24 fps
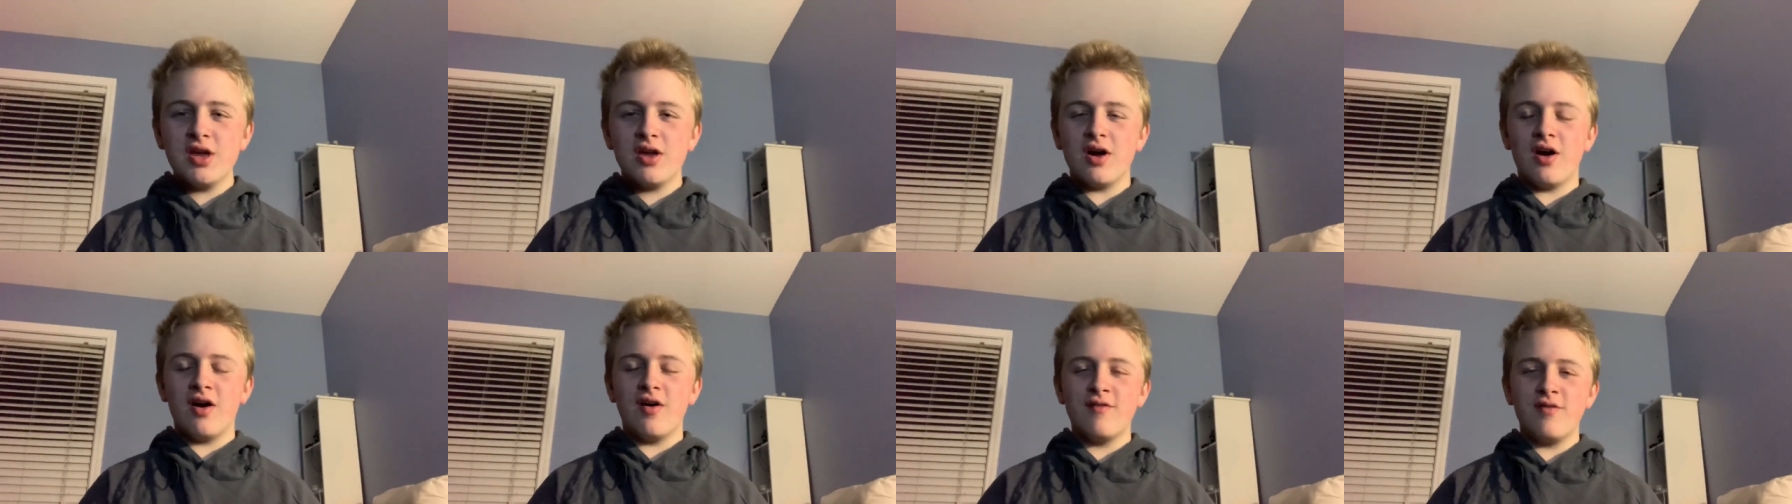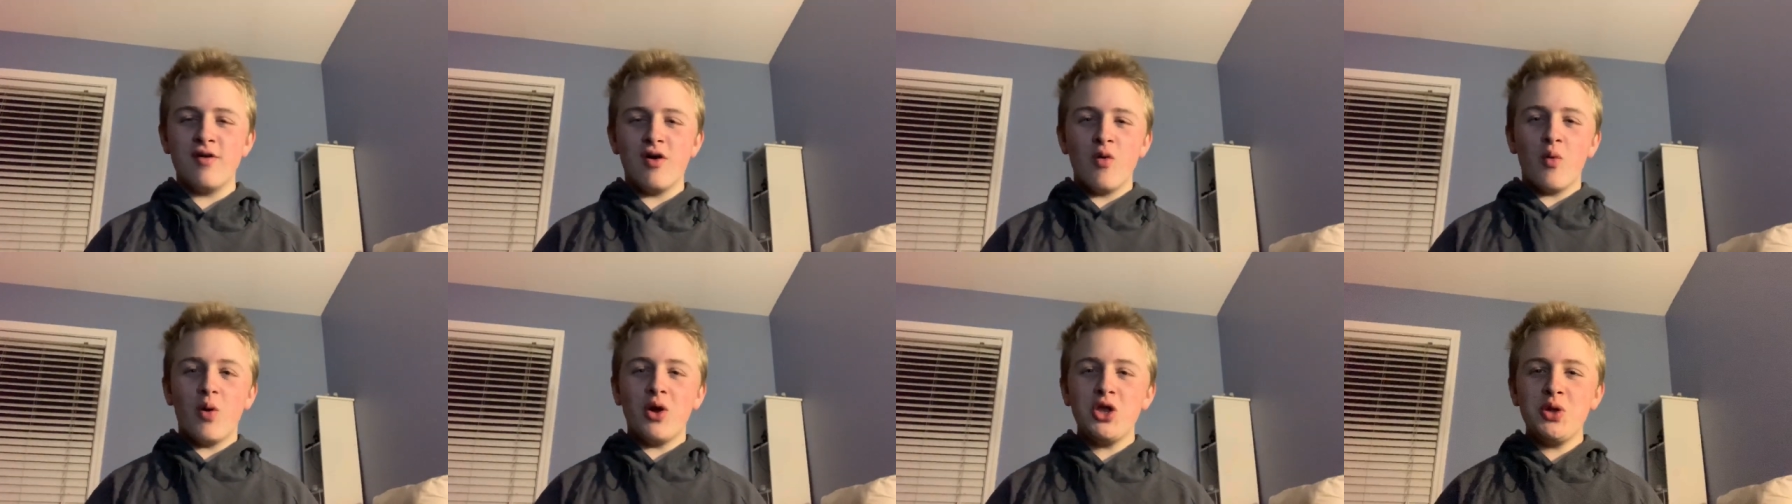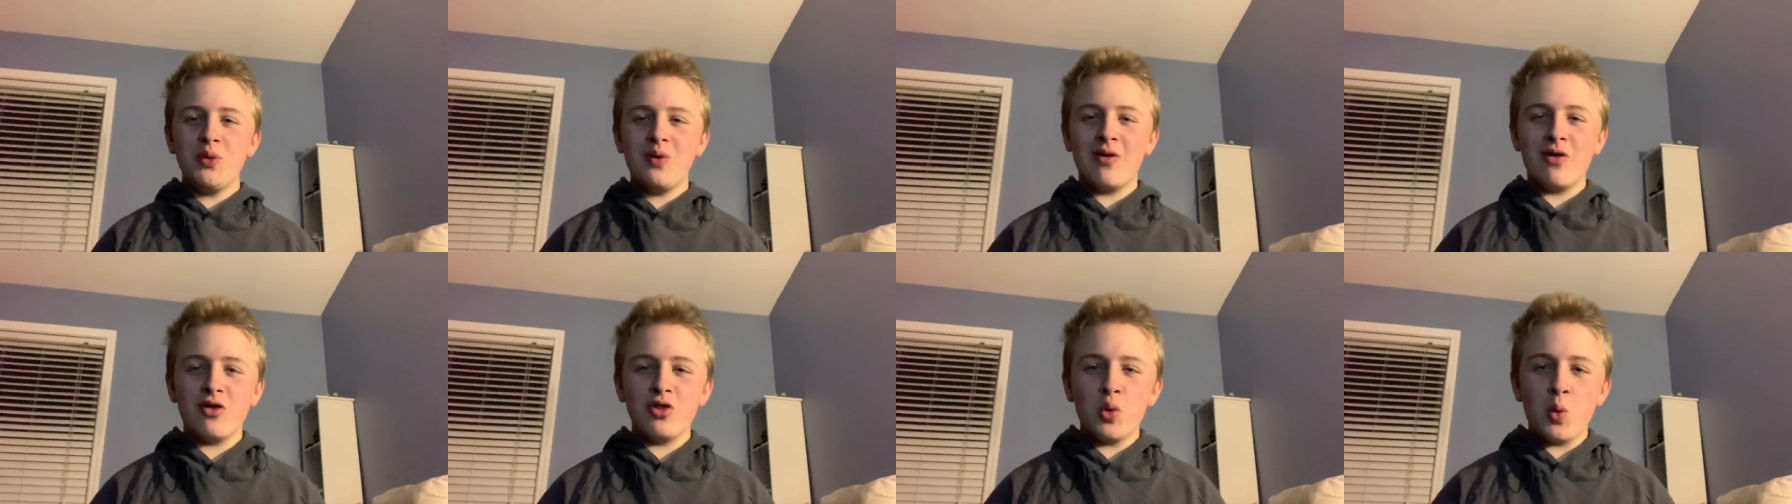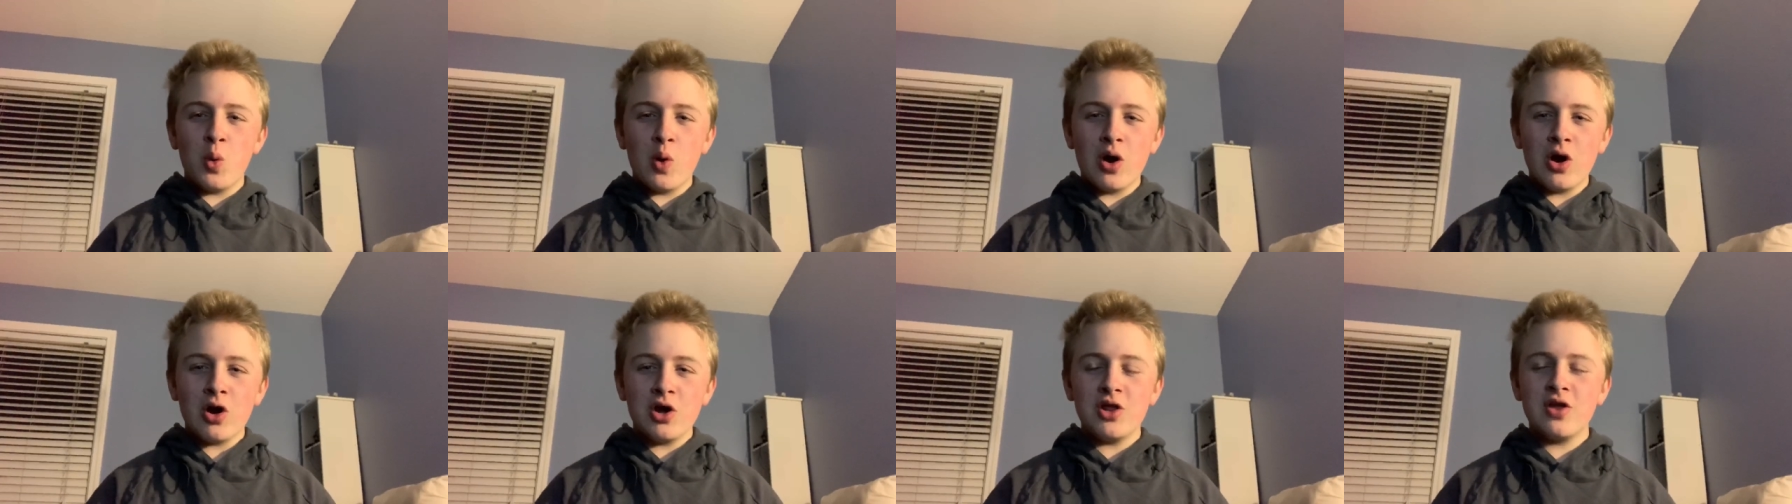of when you hear the
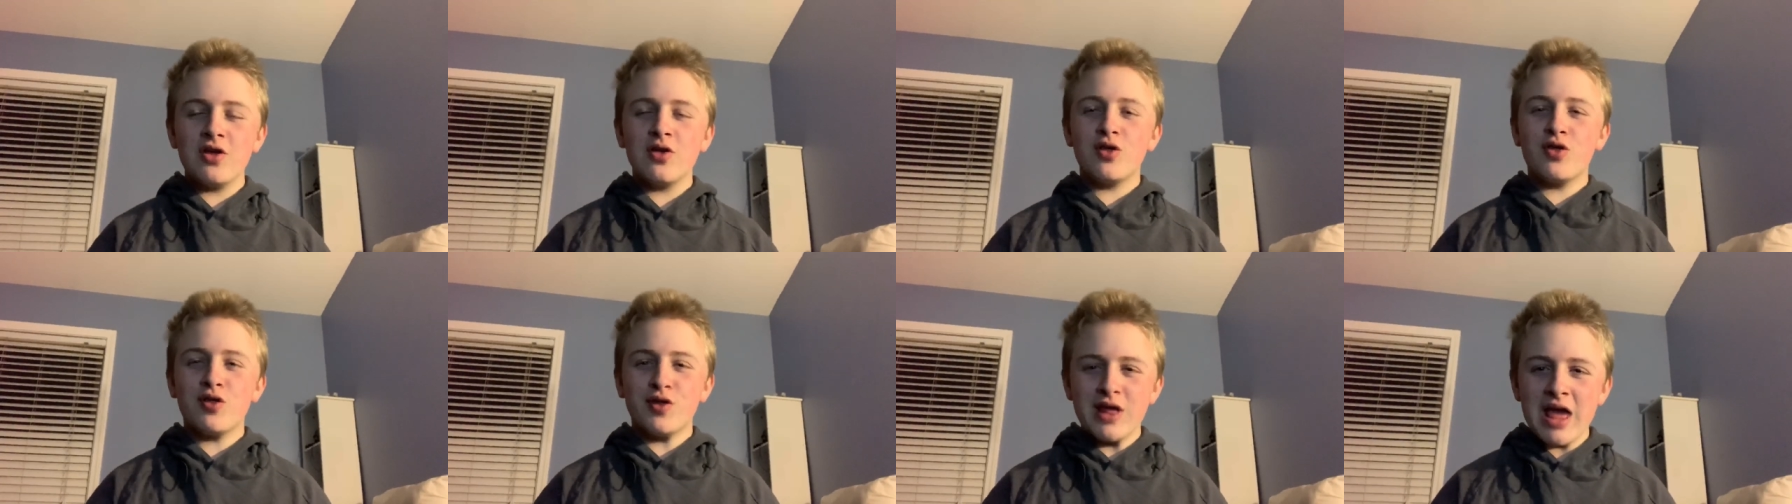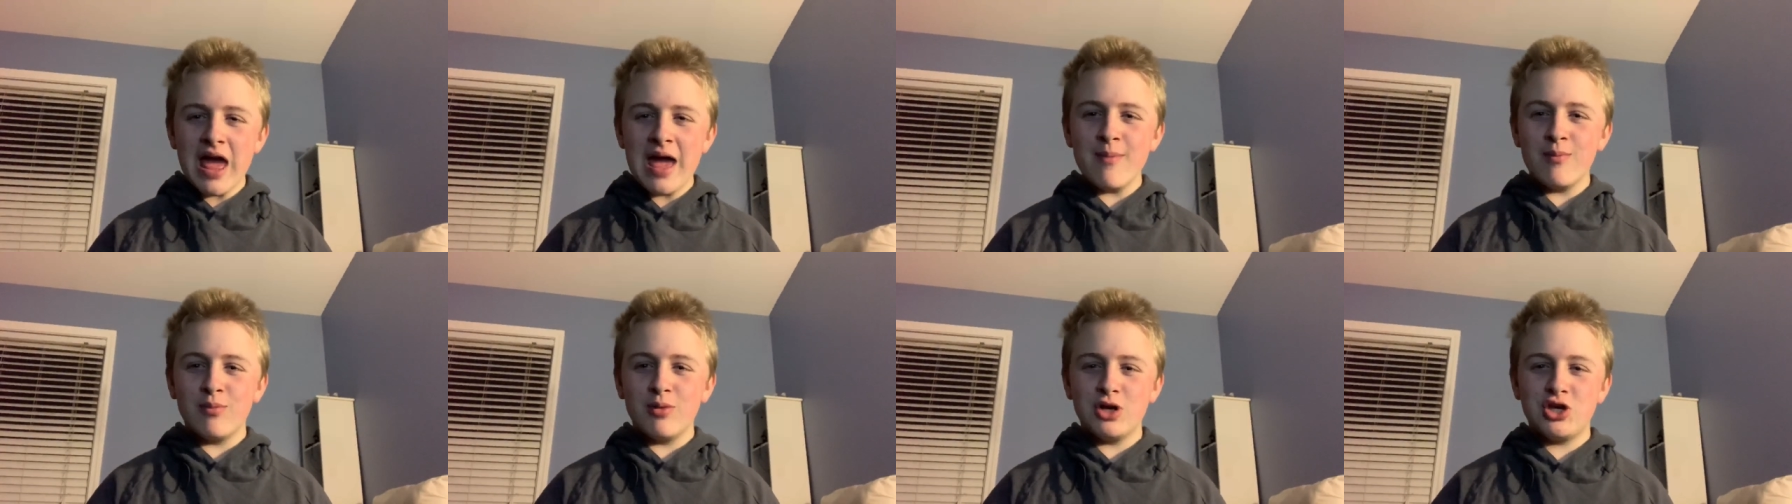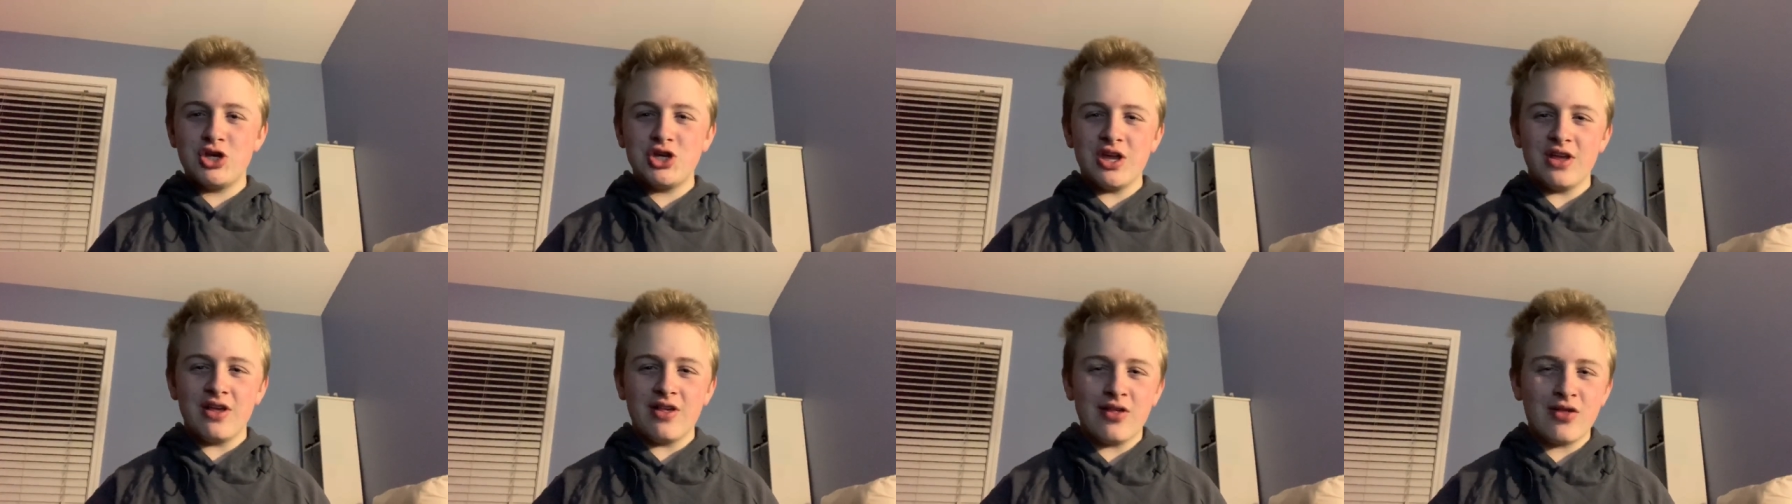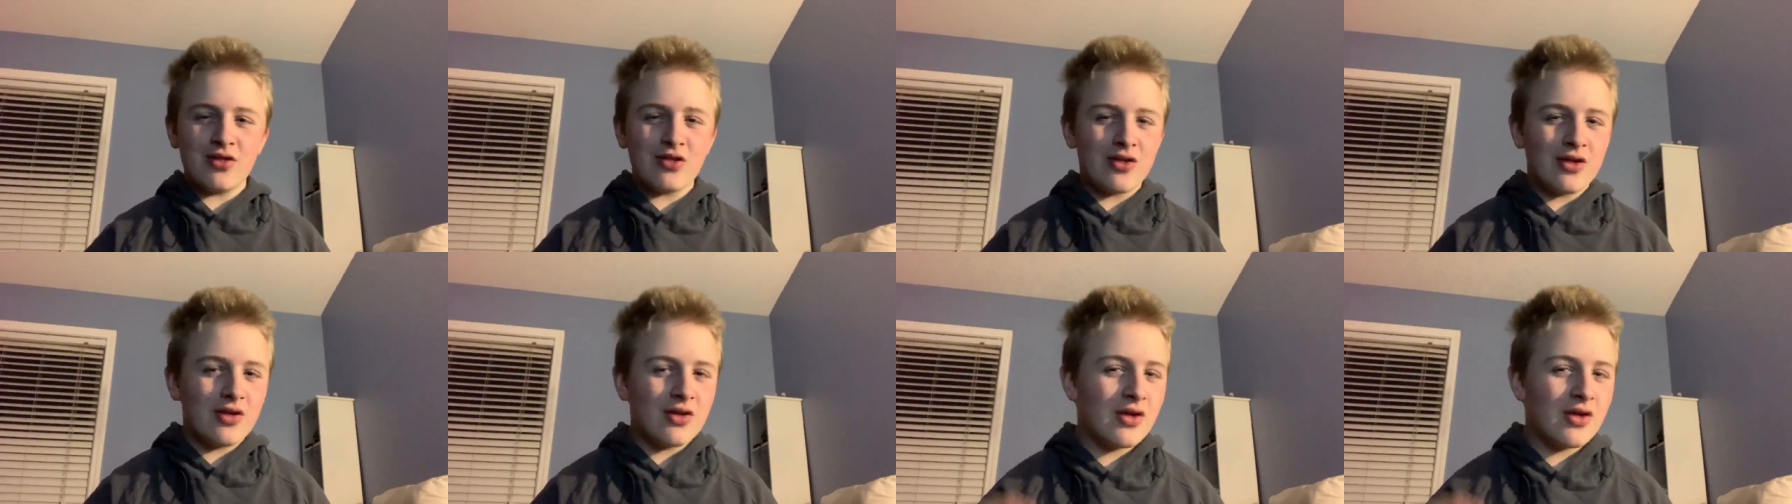word sandwiches?